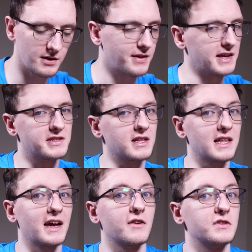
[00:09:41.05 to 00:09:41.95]
thanks to
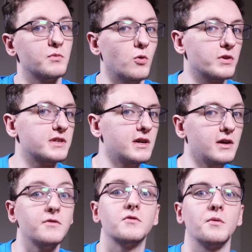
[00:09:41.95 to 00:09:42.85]
lack of support
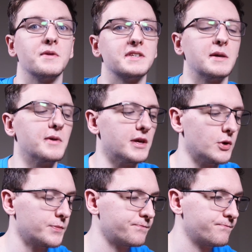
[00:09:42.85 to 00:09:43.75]
from the
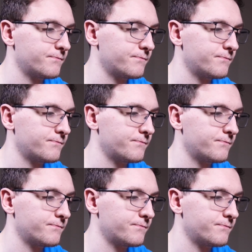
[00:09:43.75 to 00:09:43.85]
CPU.